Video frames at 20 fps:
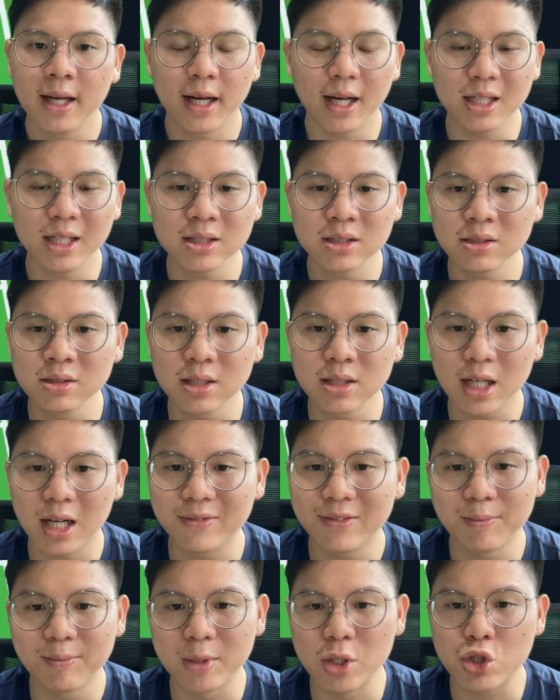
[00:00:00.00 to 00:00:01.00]
I still
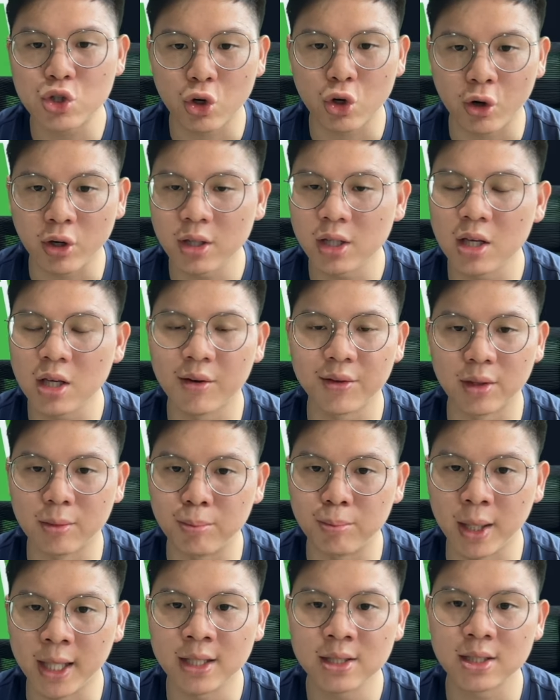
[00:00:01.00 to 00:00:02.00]
cover majority of the
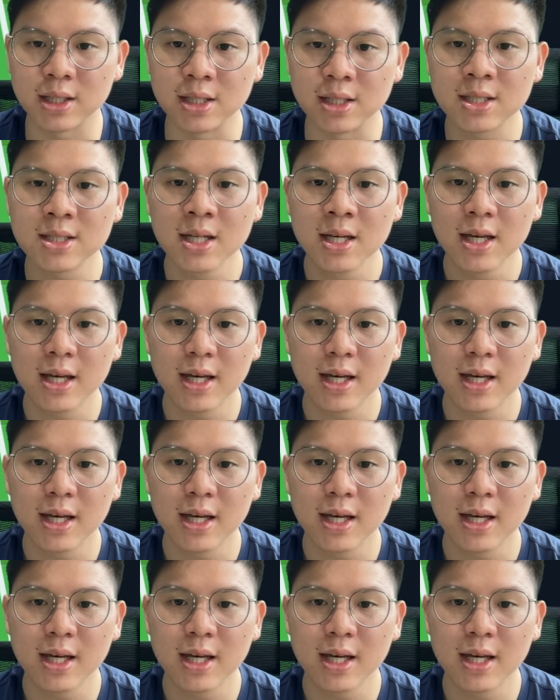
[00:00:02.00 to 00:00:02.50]
bases,